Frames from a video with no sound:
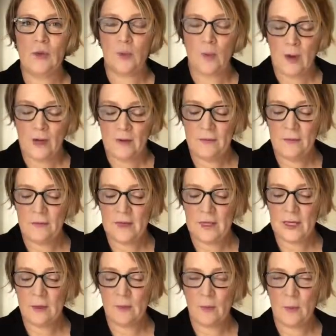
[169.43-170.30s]

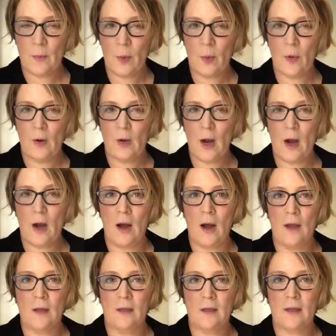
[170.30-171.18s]
2015 report
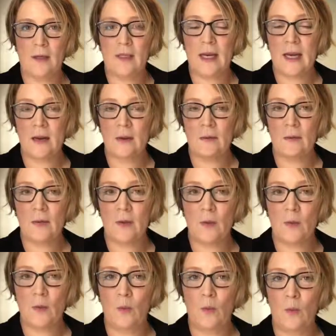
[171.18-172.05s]
on the state of
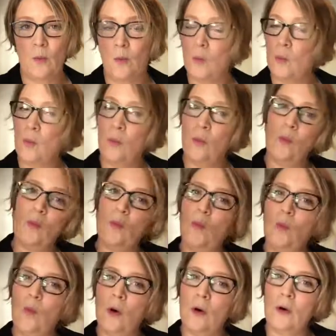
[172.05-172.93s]
the
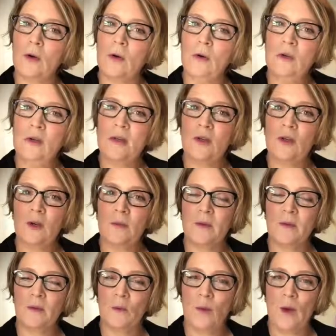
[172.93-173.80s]
world in
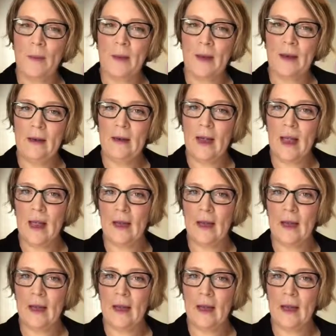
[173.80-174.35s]
terms of women.